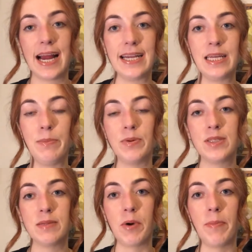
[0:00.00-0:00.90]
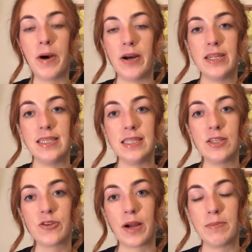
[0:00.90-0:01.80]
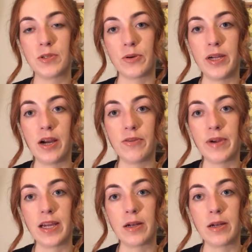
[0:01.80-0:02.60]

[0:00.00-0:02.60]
and he puts them up on his Instagram story on a regular